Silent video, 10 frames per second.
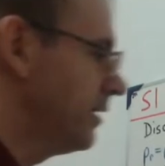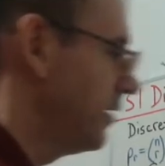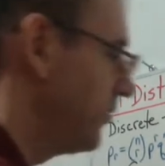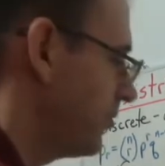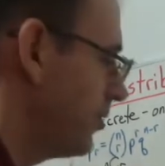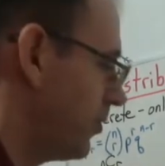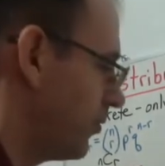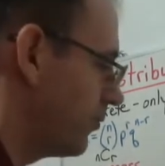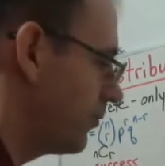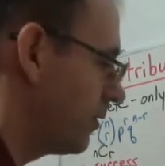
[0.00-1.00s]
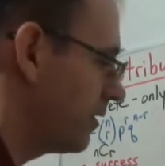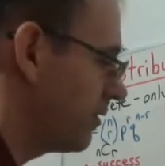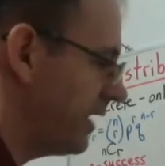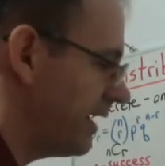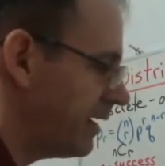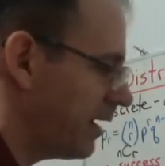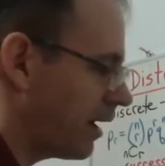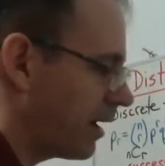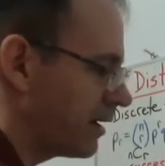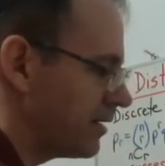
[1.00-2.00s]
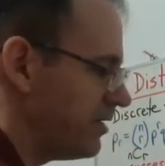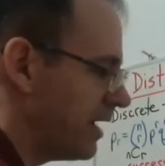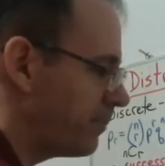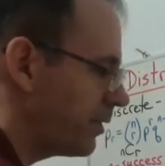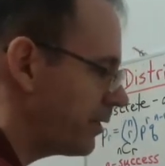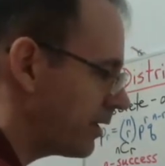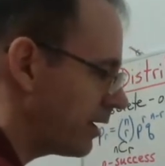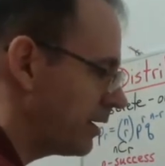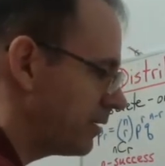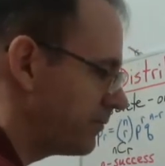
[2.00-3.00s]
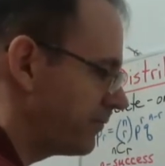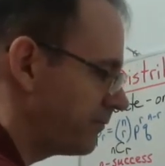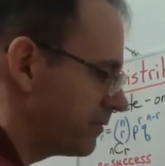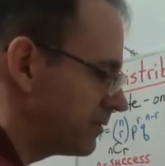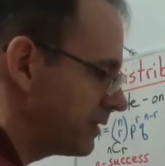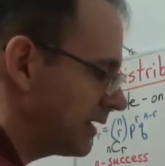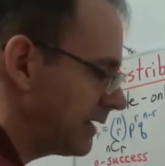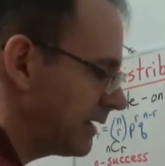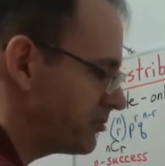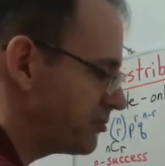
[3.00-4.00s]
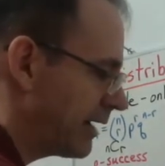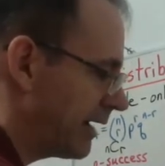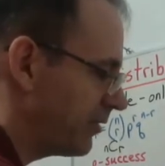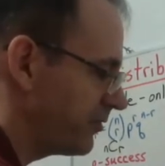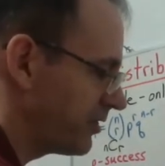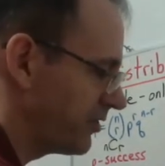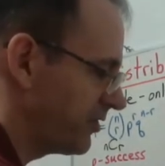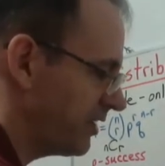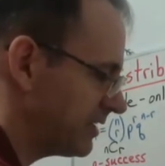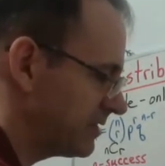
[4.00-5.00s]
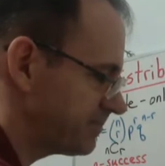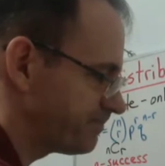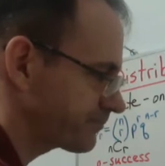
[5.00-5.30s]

So then our number of trials is 6.